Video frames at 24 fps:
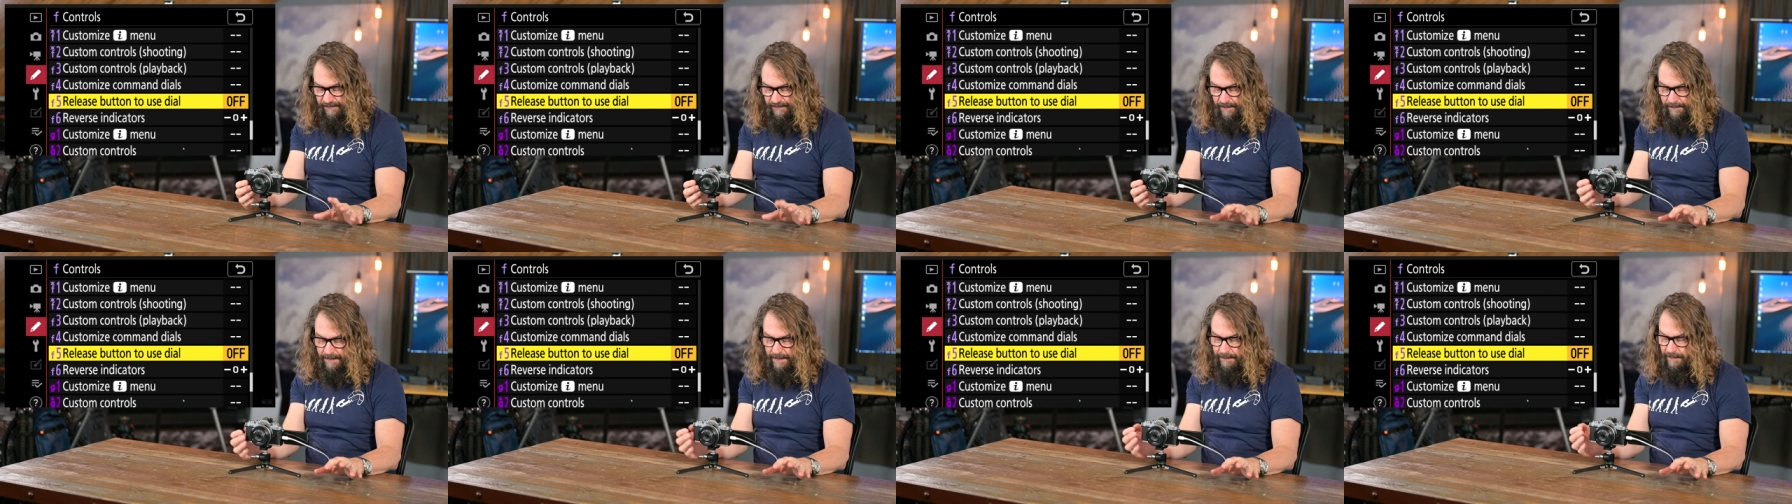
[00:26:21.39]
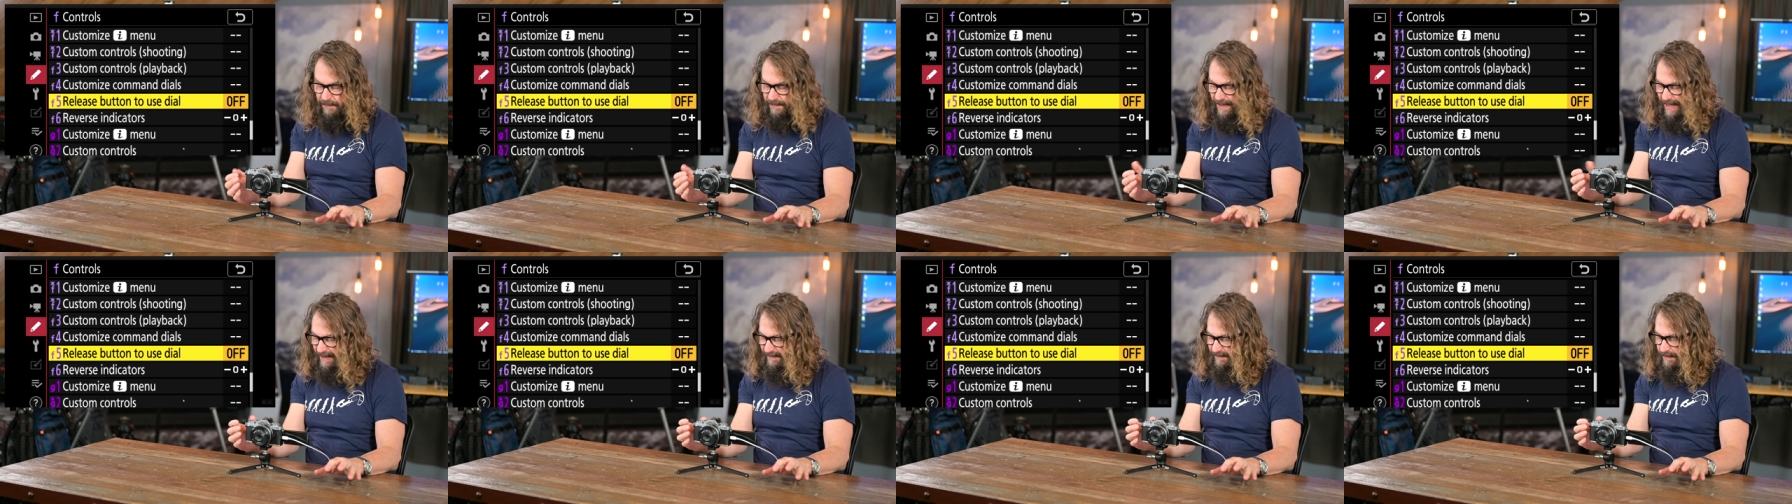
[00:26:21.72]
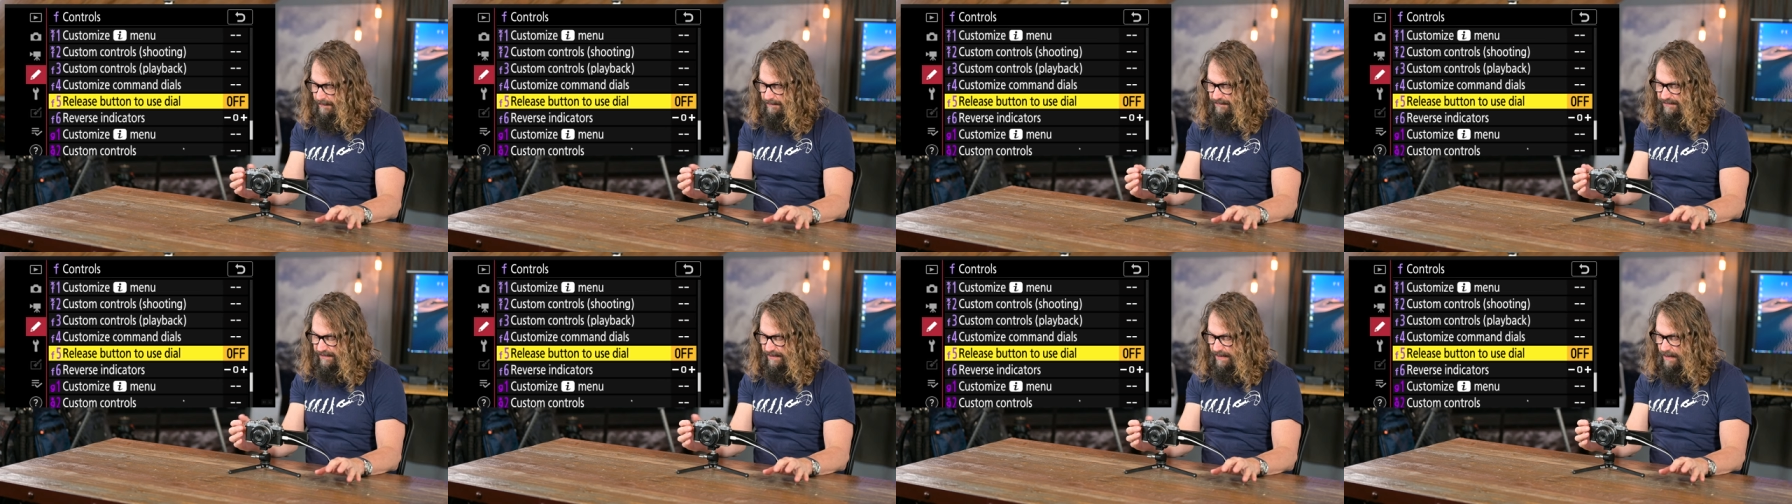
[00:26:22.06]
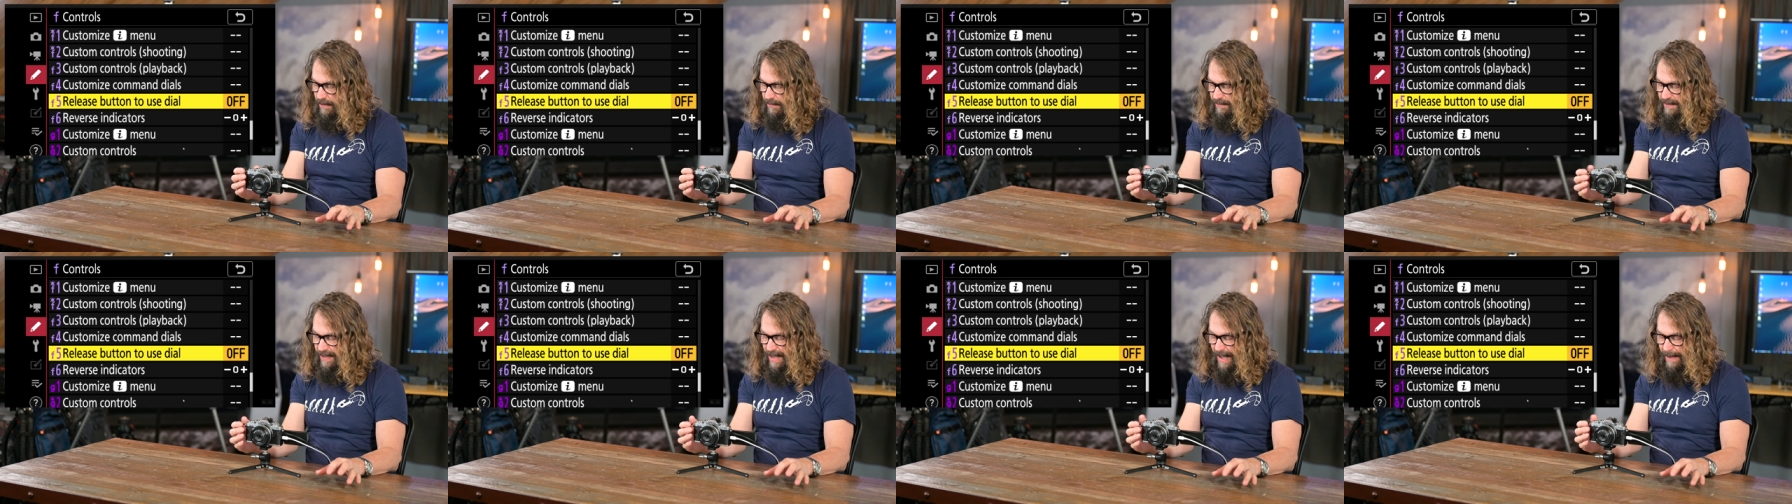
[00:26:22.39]
Some people like them to
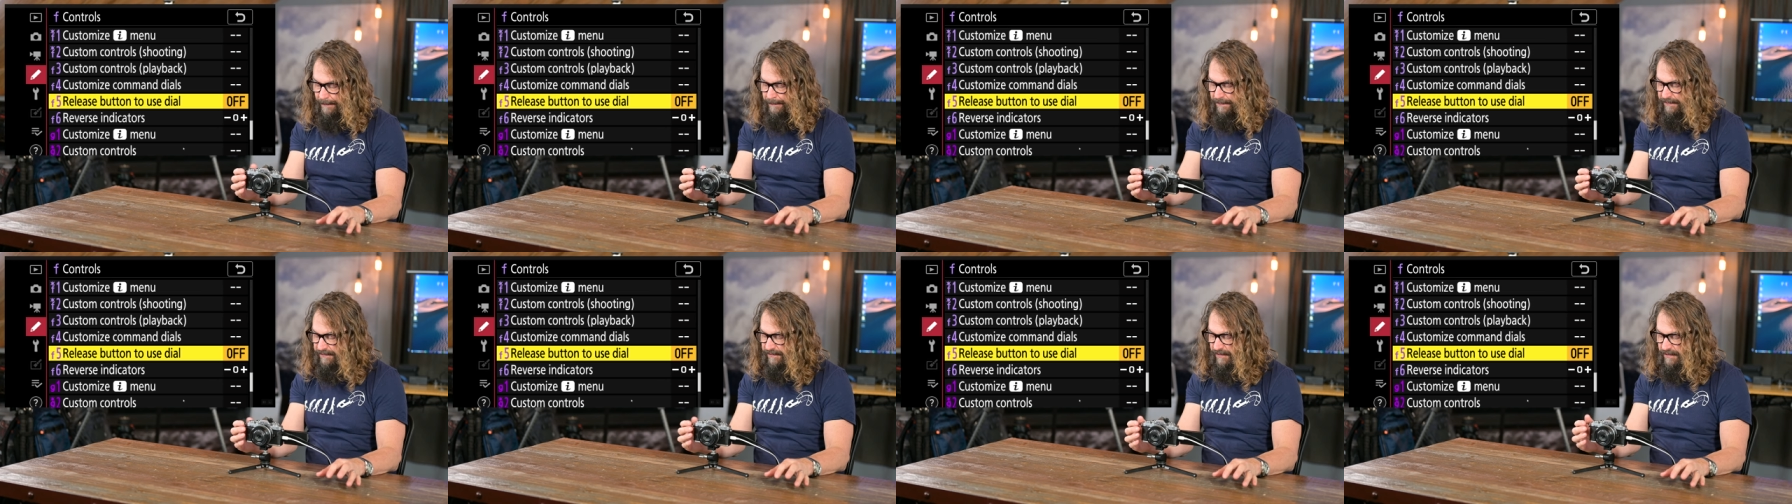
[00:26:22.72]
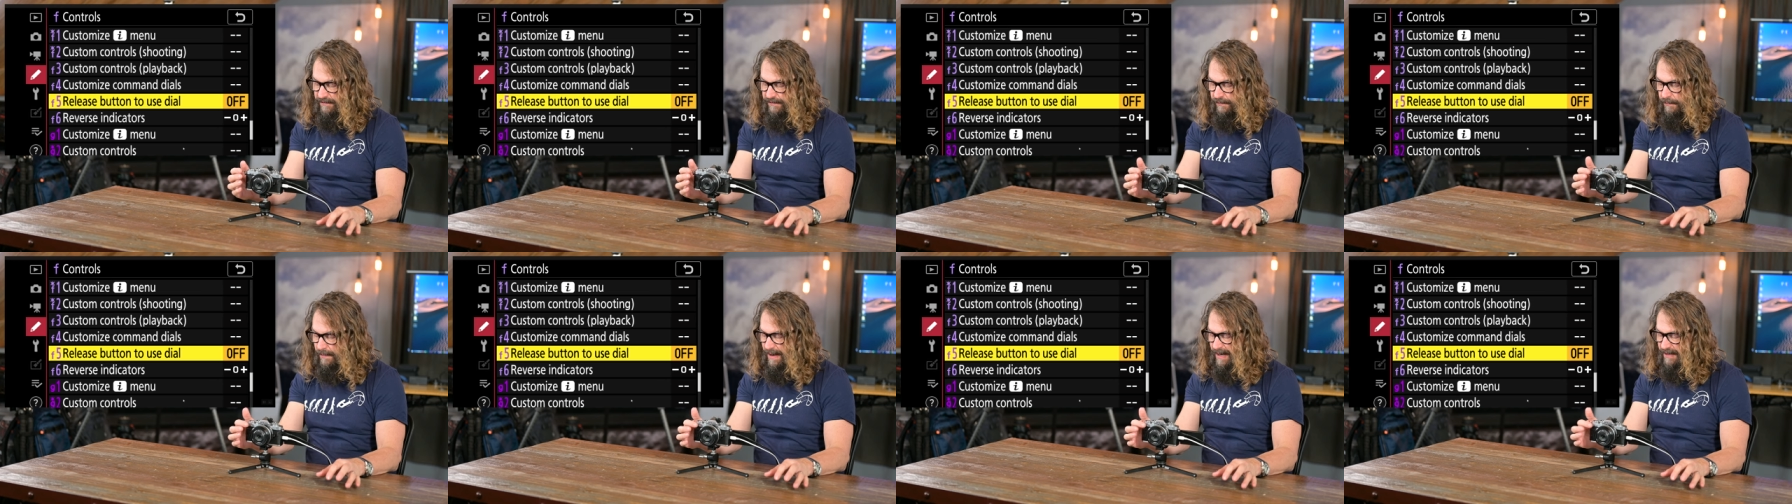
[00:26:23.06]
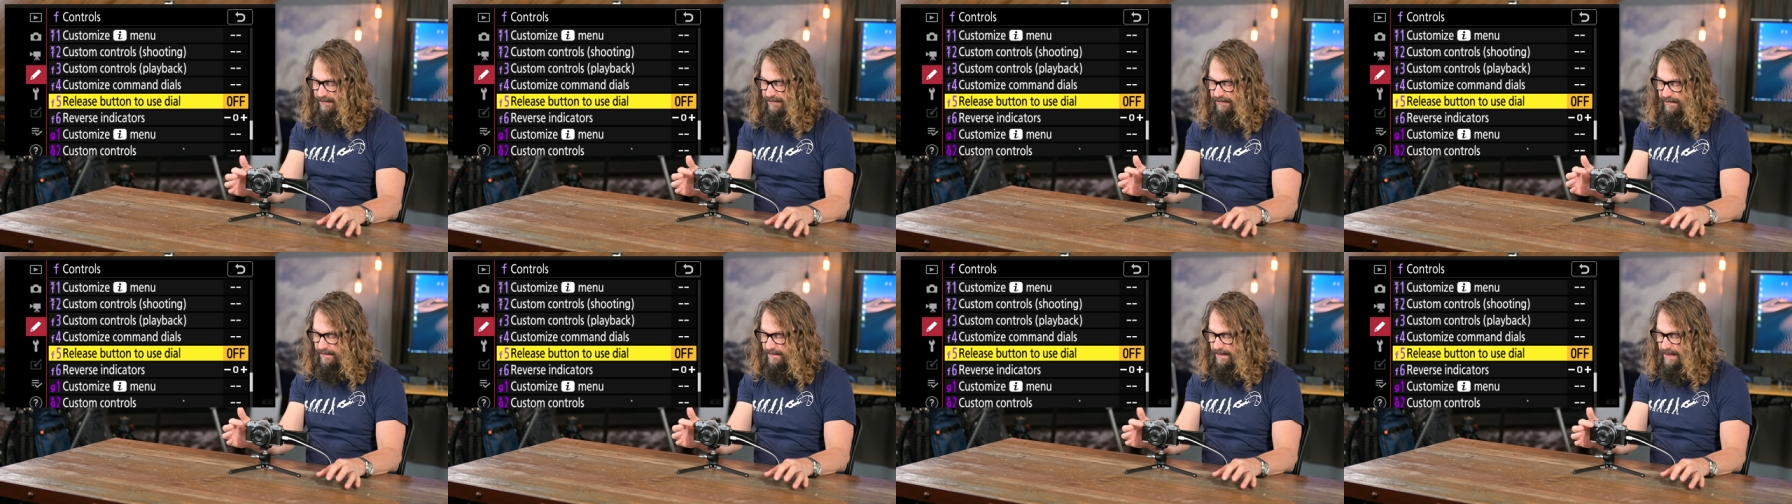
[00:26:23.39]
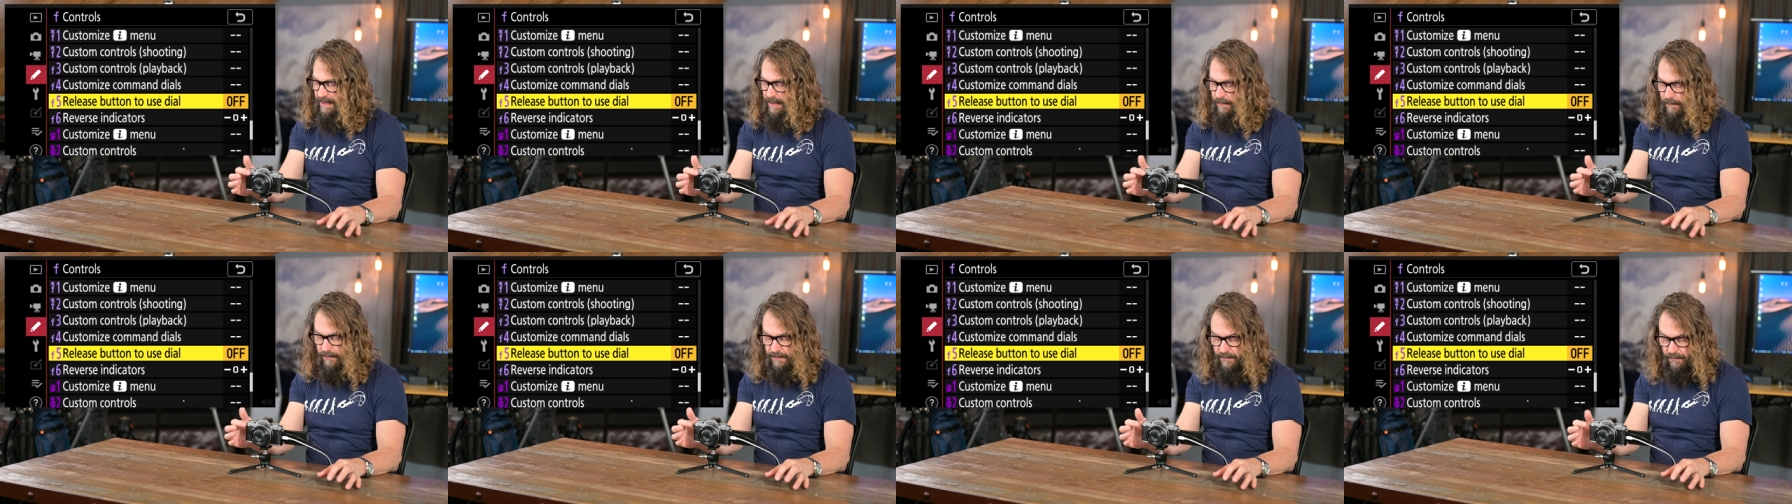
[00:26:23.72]
go the opposite direction
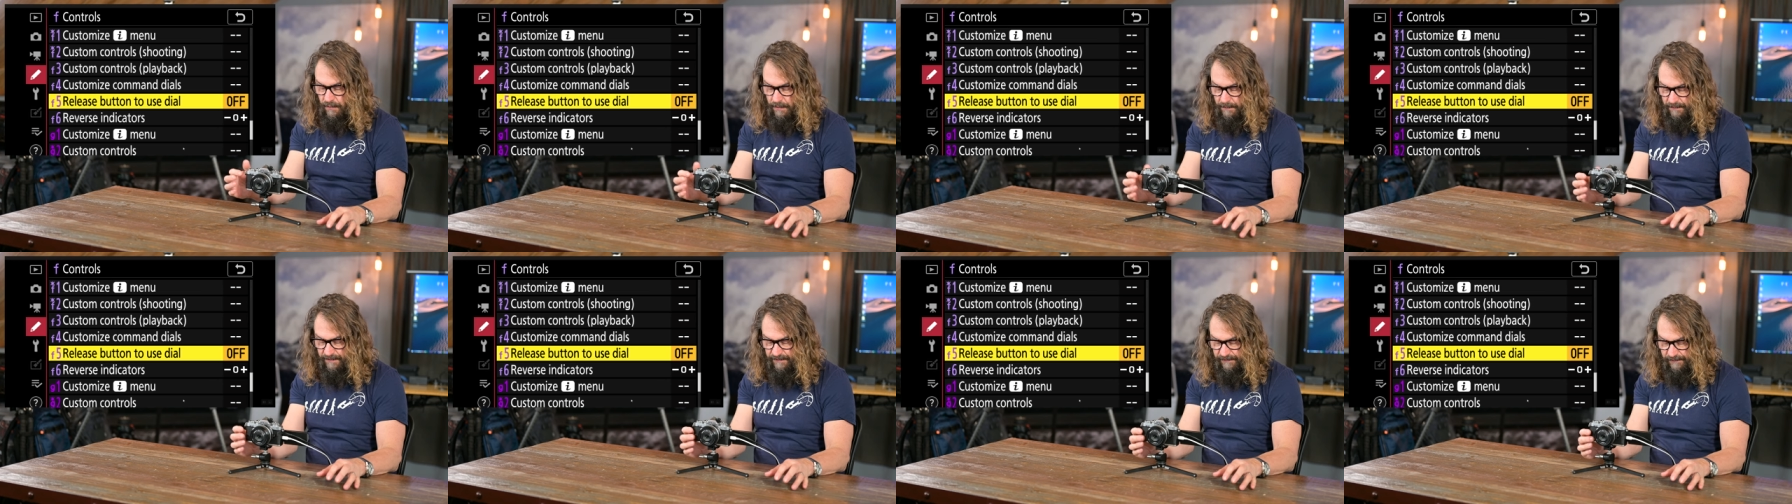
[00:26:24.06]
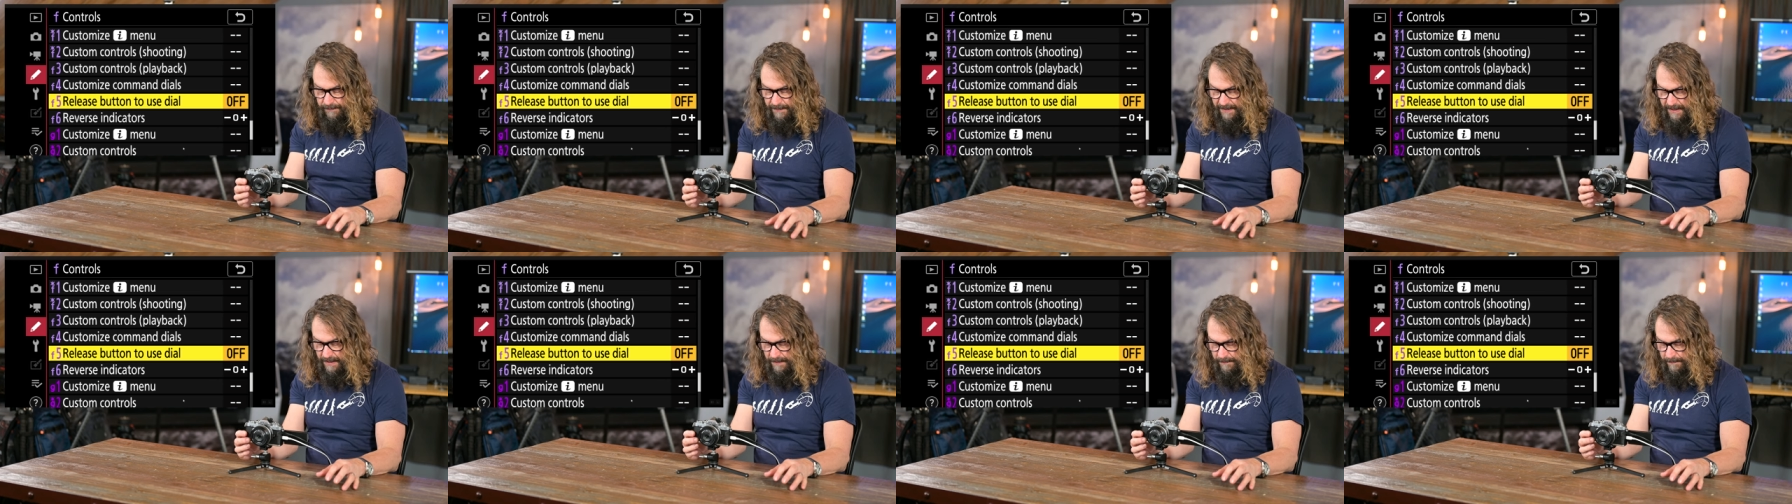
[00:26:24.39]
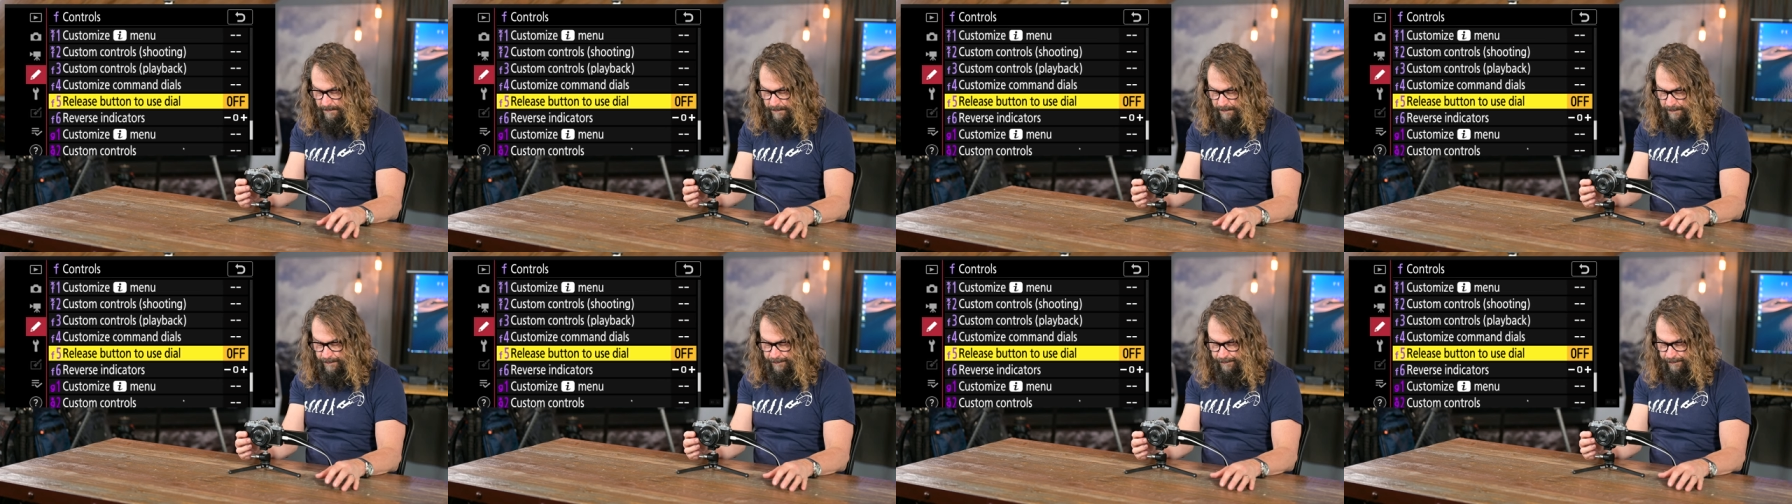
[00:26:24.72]
than you would normally spin.